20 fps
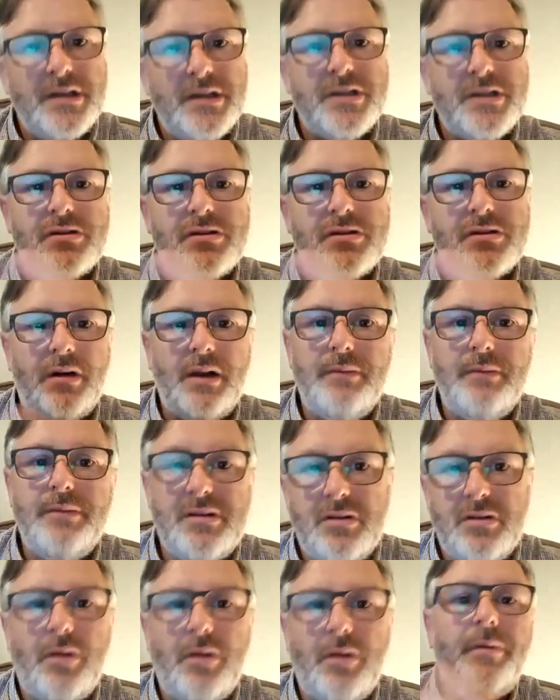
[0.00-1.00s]
So I'll be
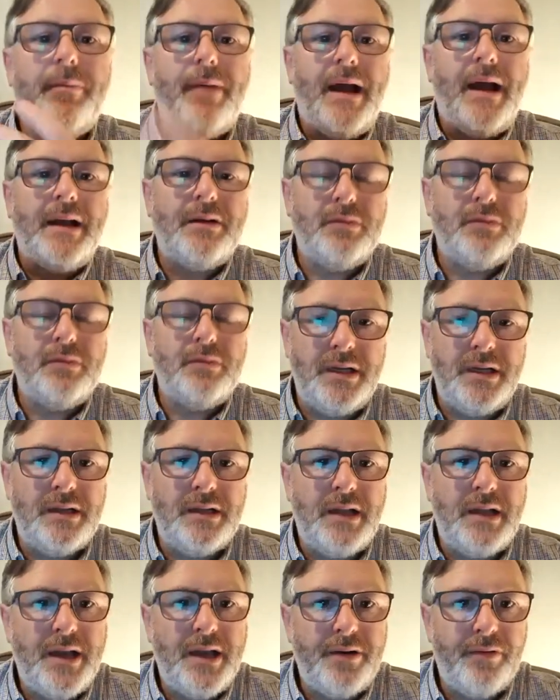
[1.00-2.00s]
coming back in
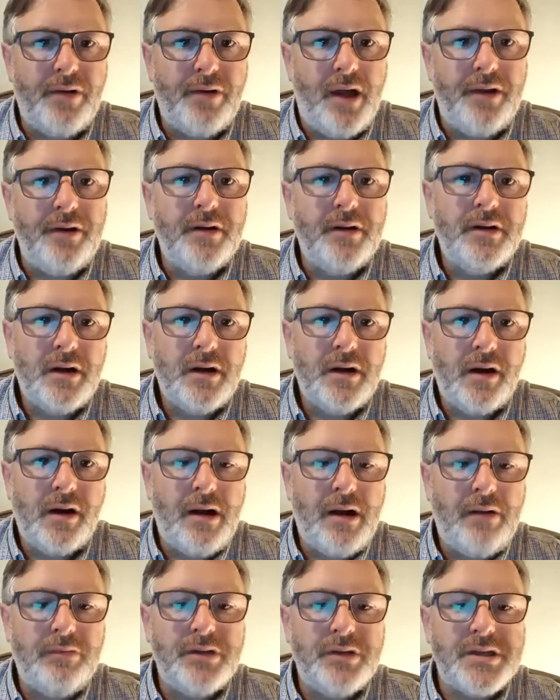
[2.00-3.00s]
later on
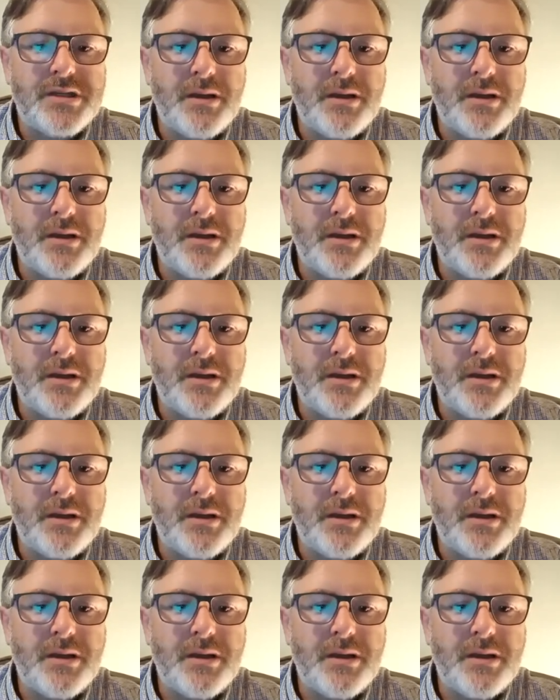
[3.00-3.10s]
around this.